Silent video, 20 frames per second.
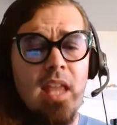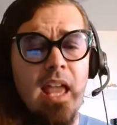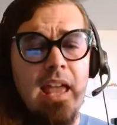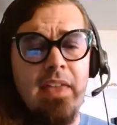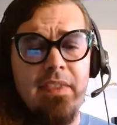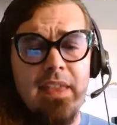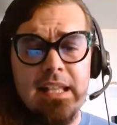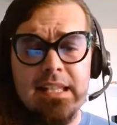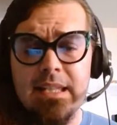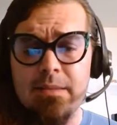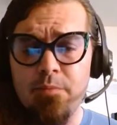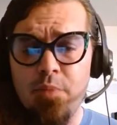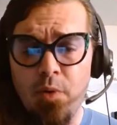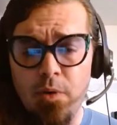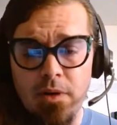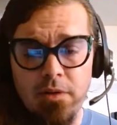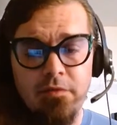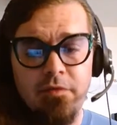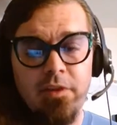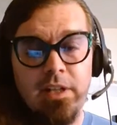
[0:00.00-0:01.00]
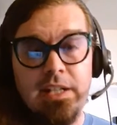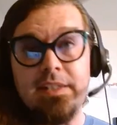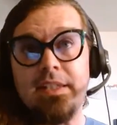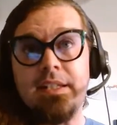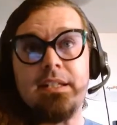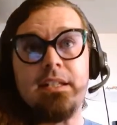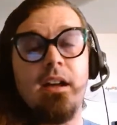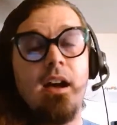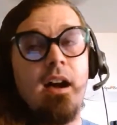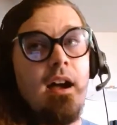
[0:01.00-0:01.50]
I think it's important for us
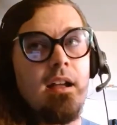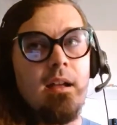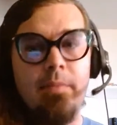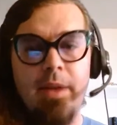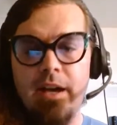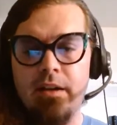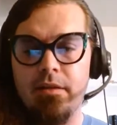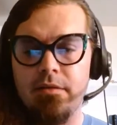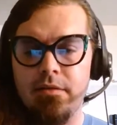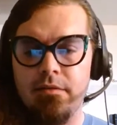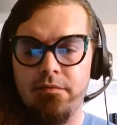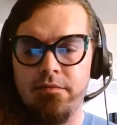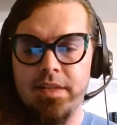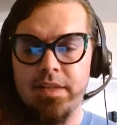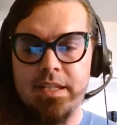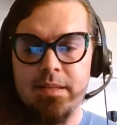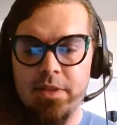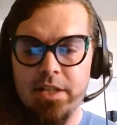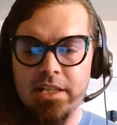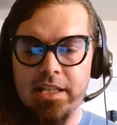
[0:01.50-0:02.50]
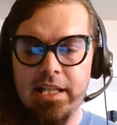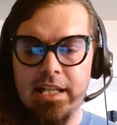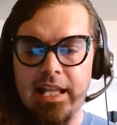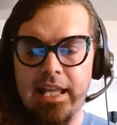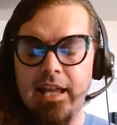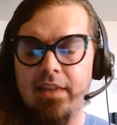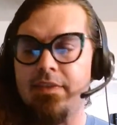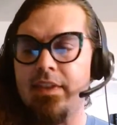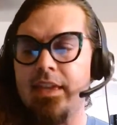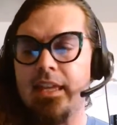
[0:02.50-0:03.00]
to talk about
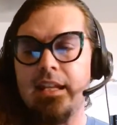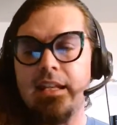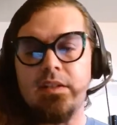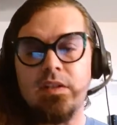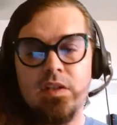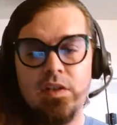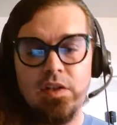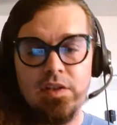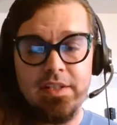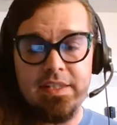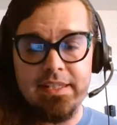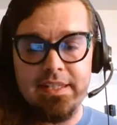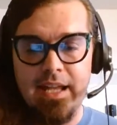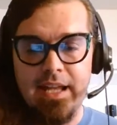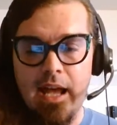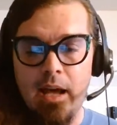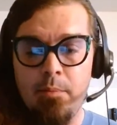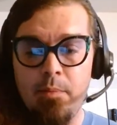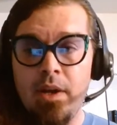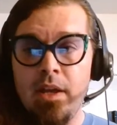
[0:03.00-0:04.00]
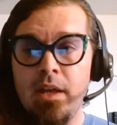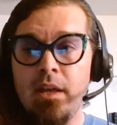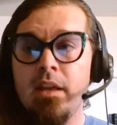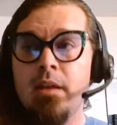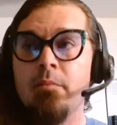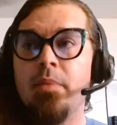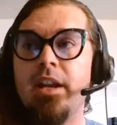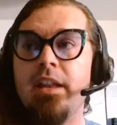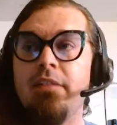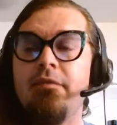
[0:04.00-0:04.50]
visibility. I think it is a good step.
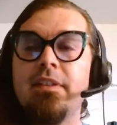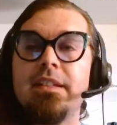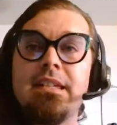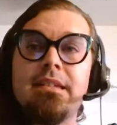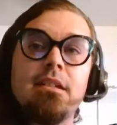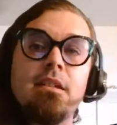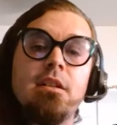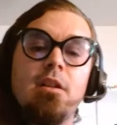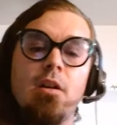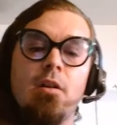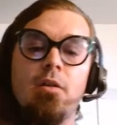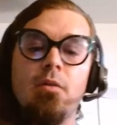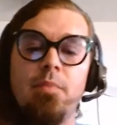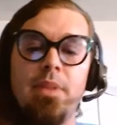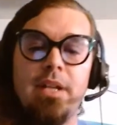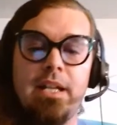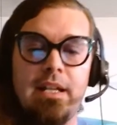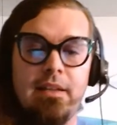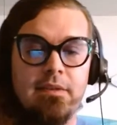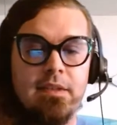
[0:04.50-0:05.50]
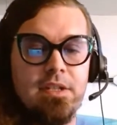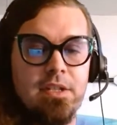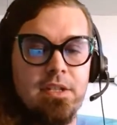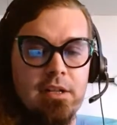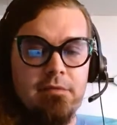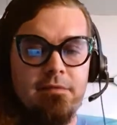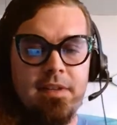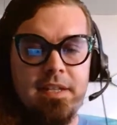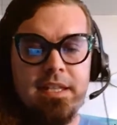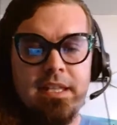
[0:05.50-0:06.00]
But if it doesn't go beneath the
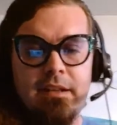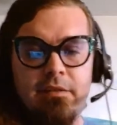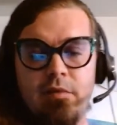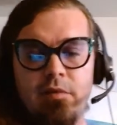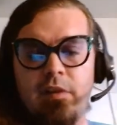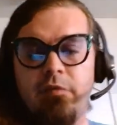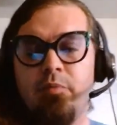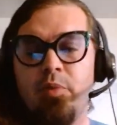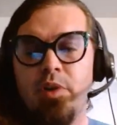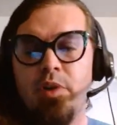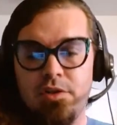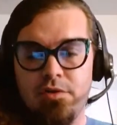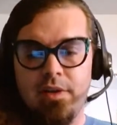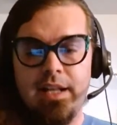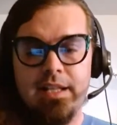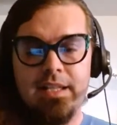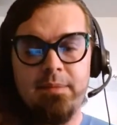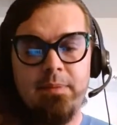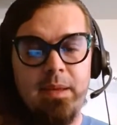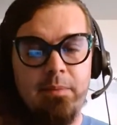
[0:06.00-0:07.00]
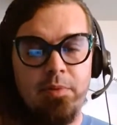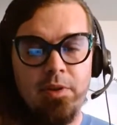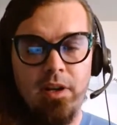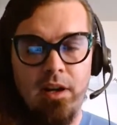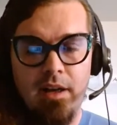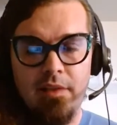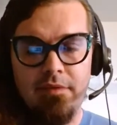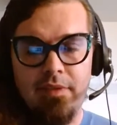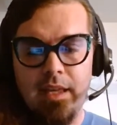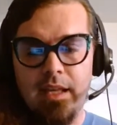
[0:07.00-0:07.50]
surface of we've put trans people
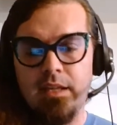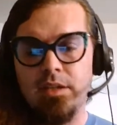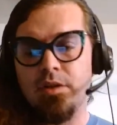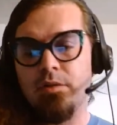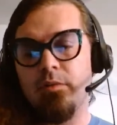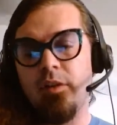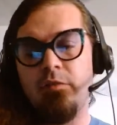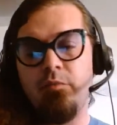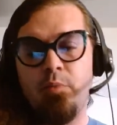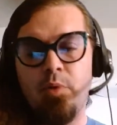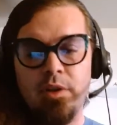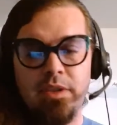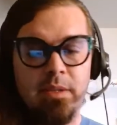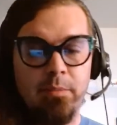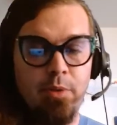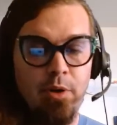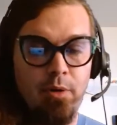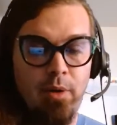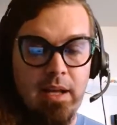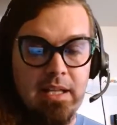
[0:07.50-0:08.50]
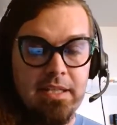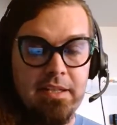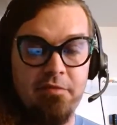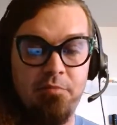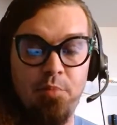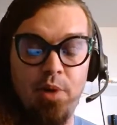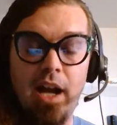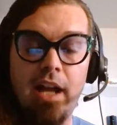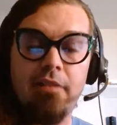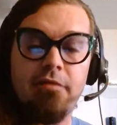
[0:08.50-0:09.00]
on things, or we've put the
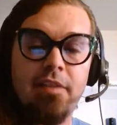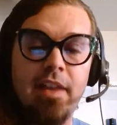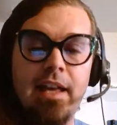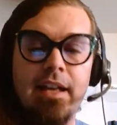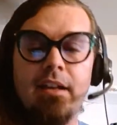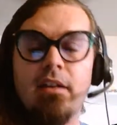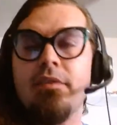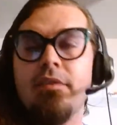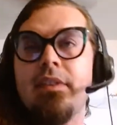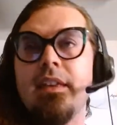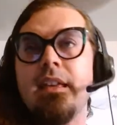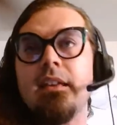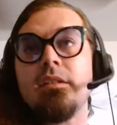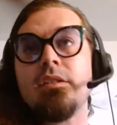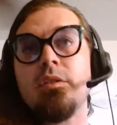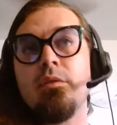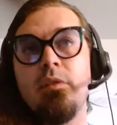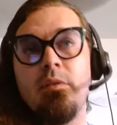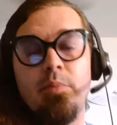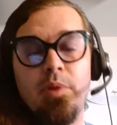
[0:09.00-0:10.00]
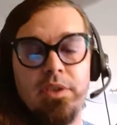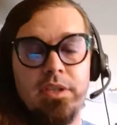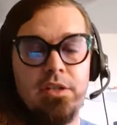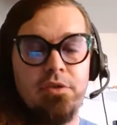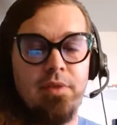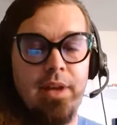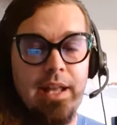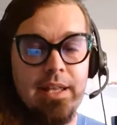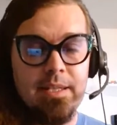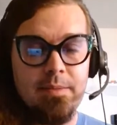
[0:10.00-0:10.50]
progressive pride flag on things, or we put the
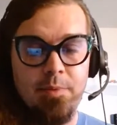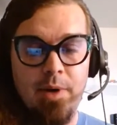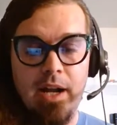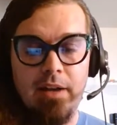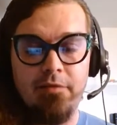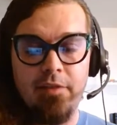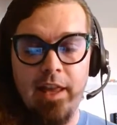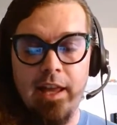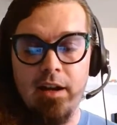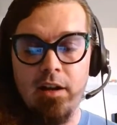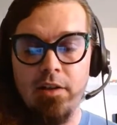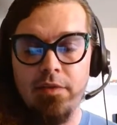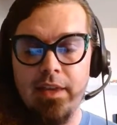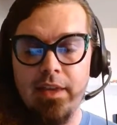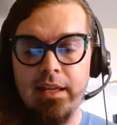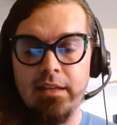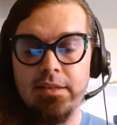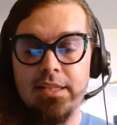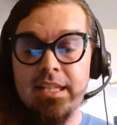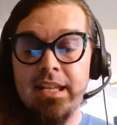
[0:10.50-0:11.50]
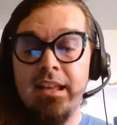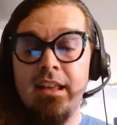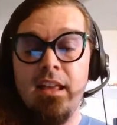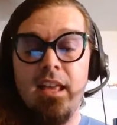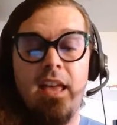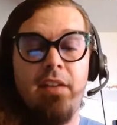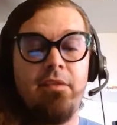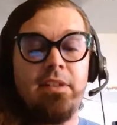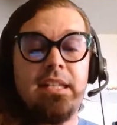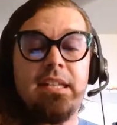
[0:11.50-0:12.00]
trans pride flag on things,
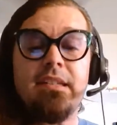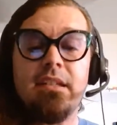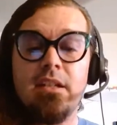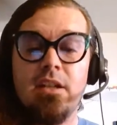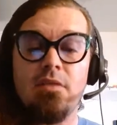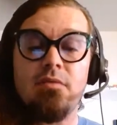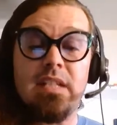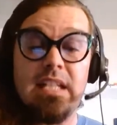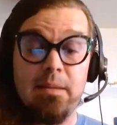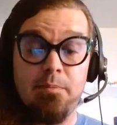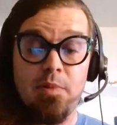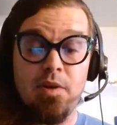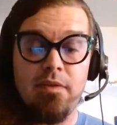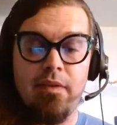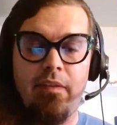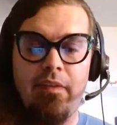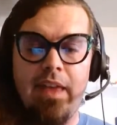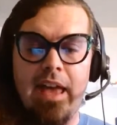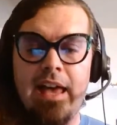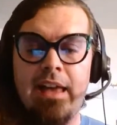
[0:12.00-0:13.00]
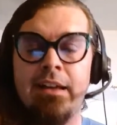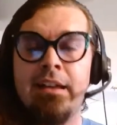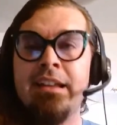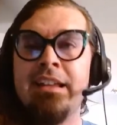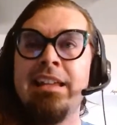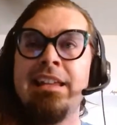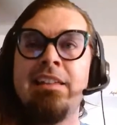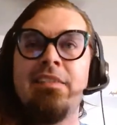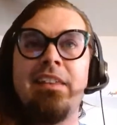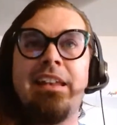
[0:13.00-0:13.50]
if it doesn't go deeper than that,
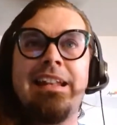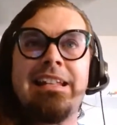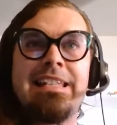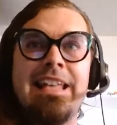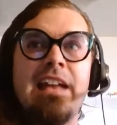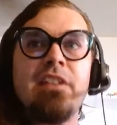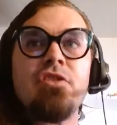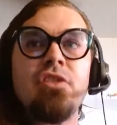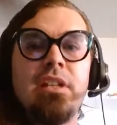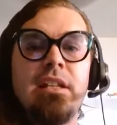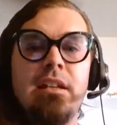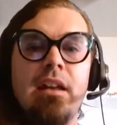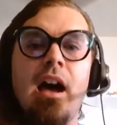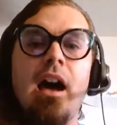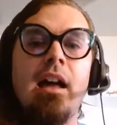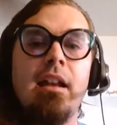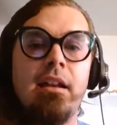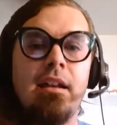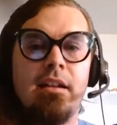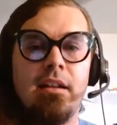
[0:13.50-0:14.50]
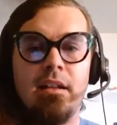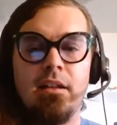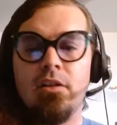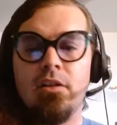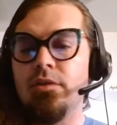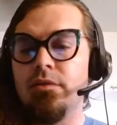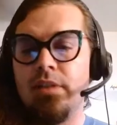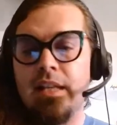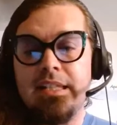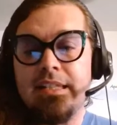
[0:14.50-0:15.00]
then it's actually not
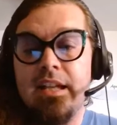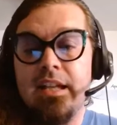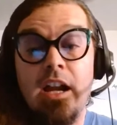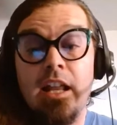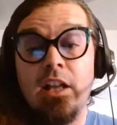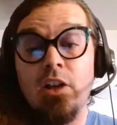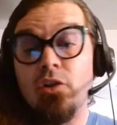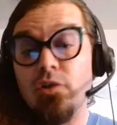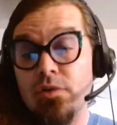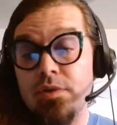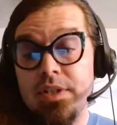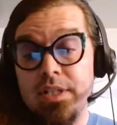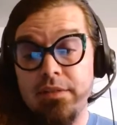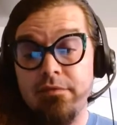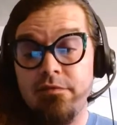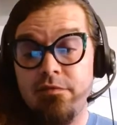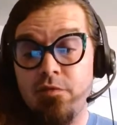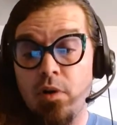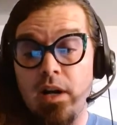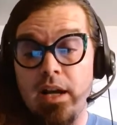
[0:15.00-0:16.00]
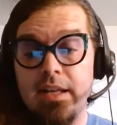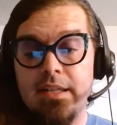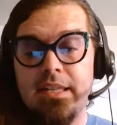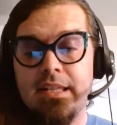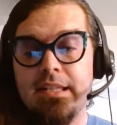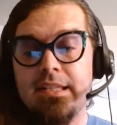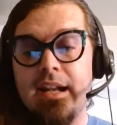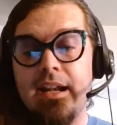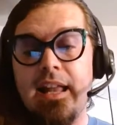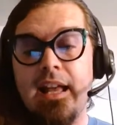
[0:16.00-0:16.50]
it's not inclusive for us.
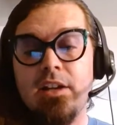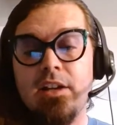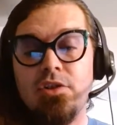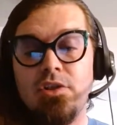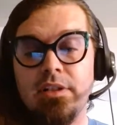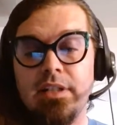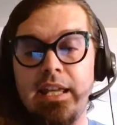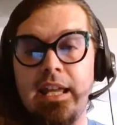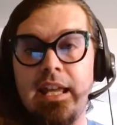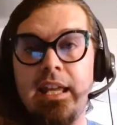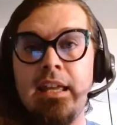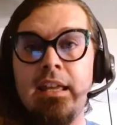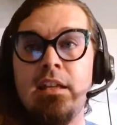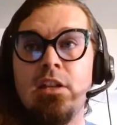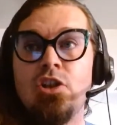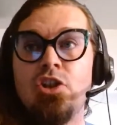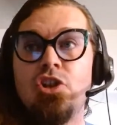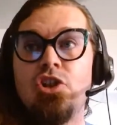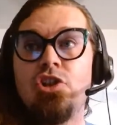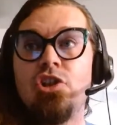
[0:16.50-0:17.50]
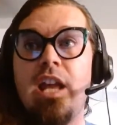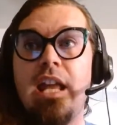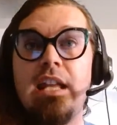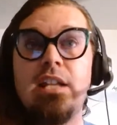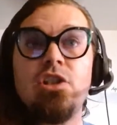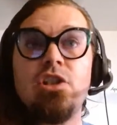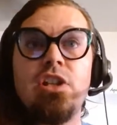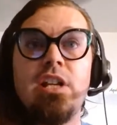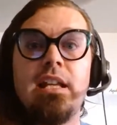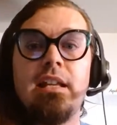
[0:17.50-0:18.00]
It's not actually
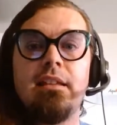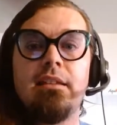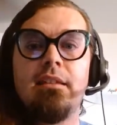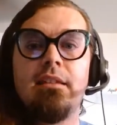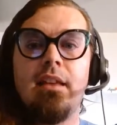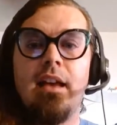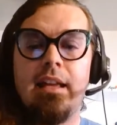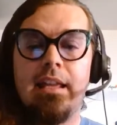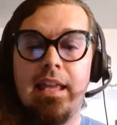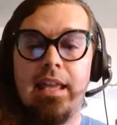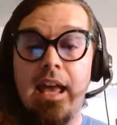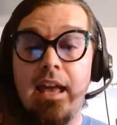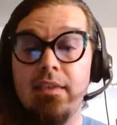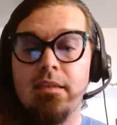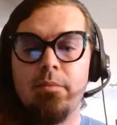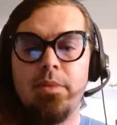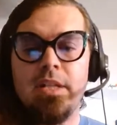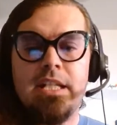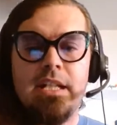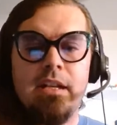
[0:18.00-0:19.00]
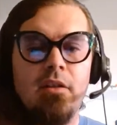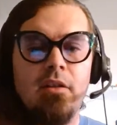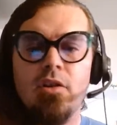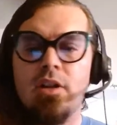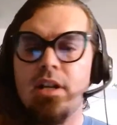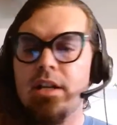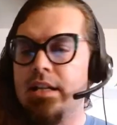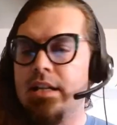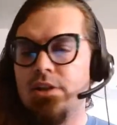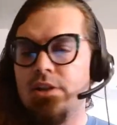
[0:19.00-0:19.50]
changing, again, the material
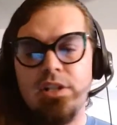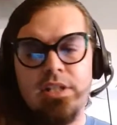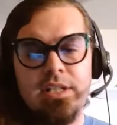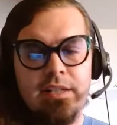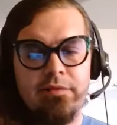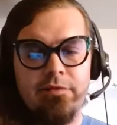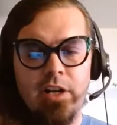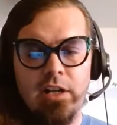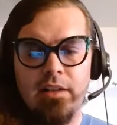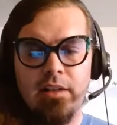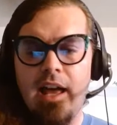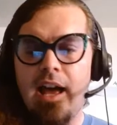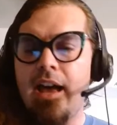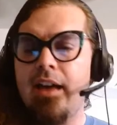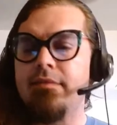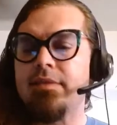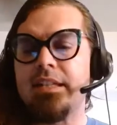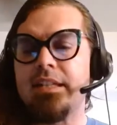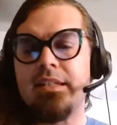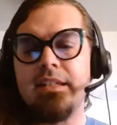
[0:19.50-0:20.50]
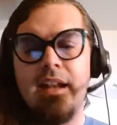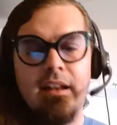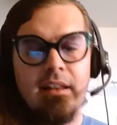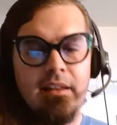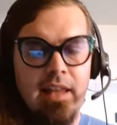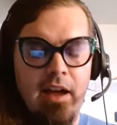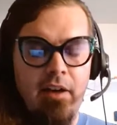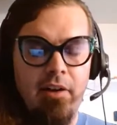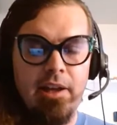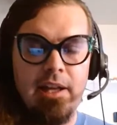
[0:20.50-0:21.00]
conditions of our lives. It's not
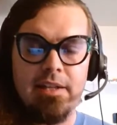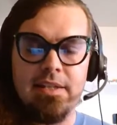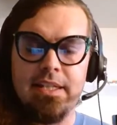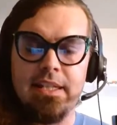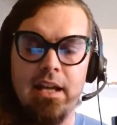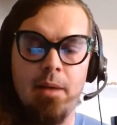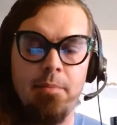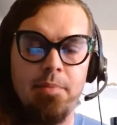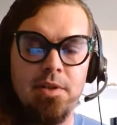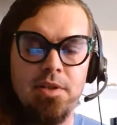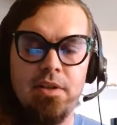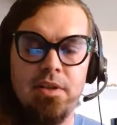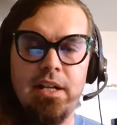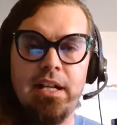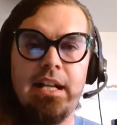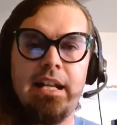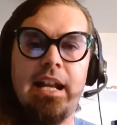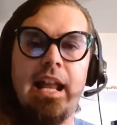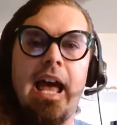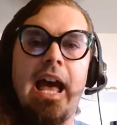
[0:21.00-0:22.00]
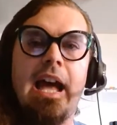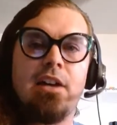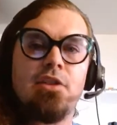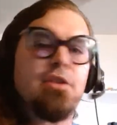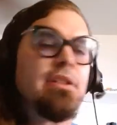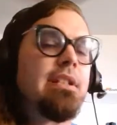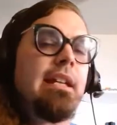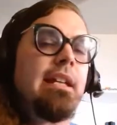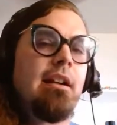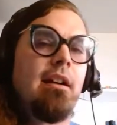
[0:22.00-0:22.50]
allowing us the opportunity to
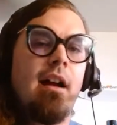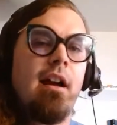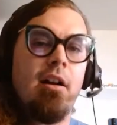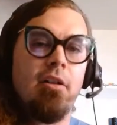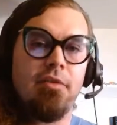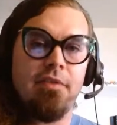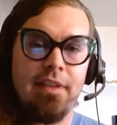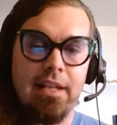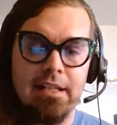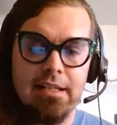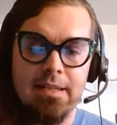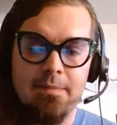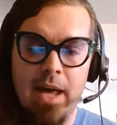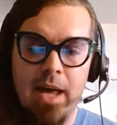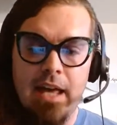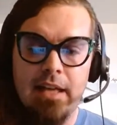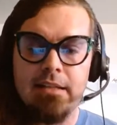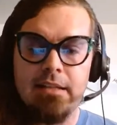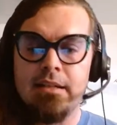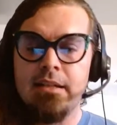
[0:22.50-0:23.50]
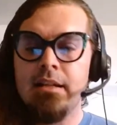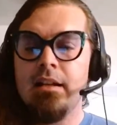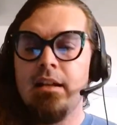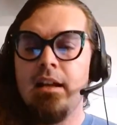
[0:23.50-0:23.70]
actually get our health needs met.